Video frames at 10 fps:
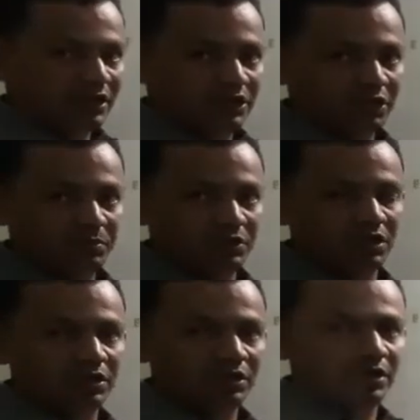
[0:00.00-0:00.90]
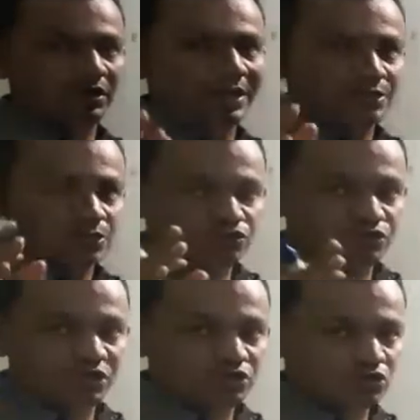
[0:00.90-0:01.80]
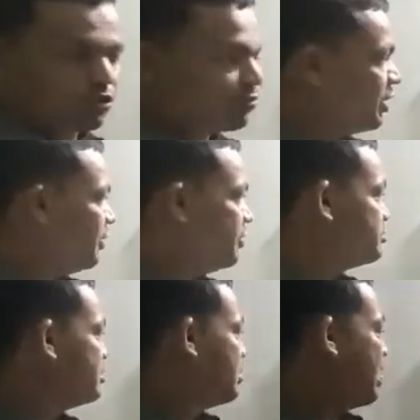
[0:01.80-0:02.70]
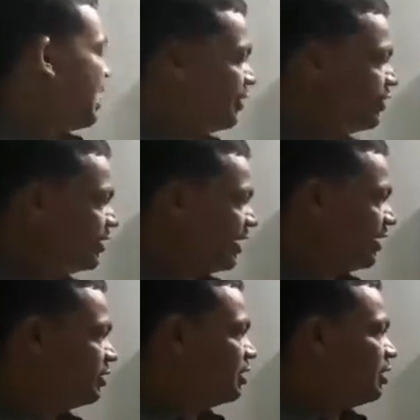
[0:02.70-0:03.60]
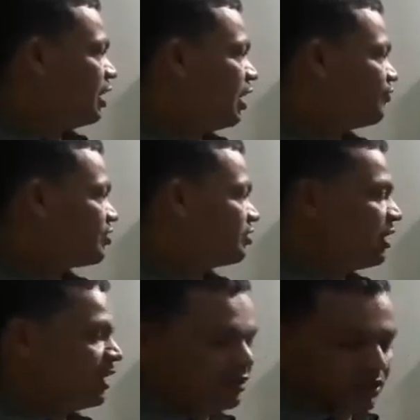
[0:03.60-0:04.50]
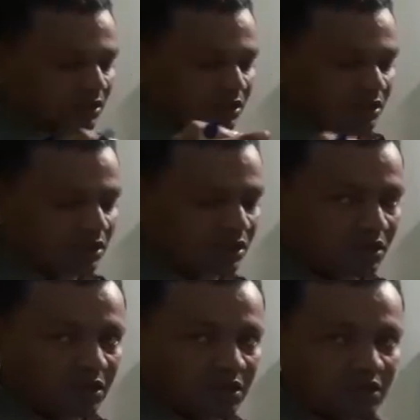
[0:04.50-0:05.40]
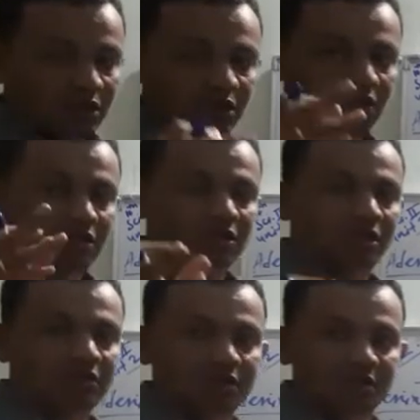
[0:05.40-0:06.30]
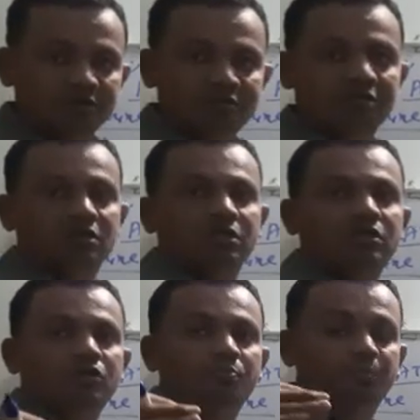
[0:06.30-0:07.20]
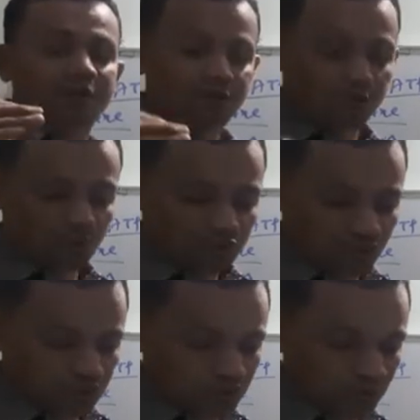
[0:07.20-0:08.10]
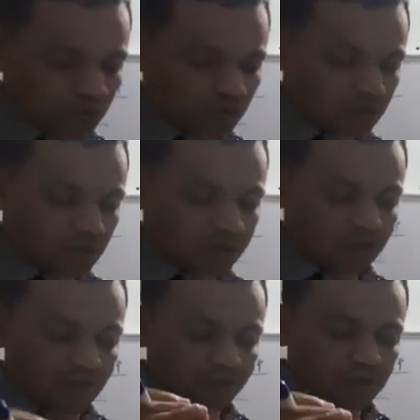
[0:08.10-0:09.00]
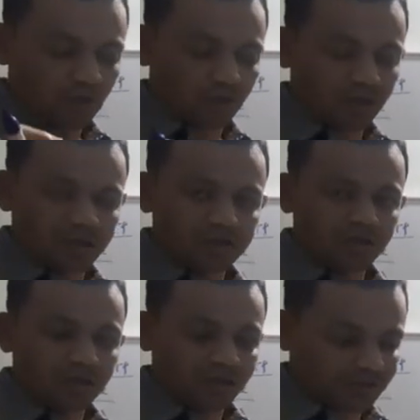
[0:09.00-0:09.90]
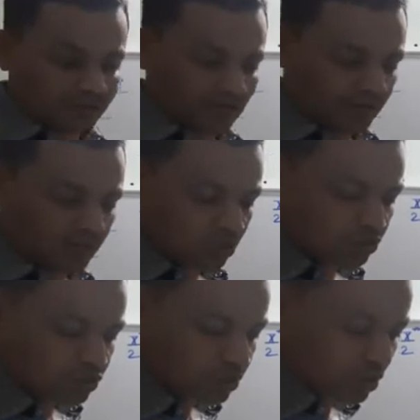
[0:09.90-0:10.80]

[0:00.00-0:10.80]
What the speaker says: ATP contain nitrogenous group, that is adenine. After that it contains pentose sugar, that is called as a ribose.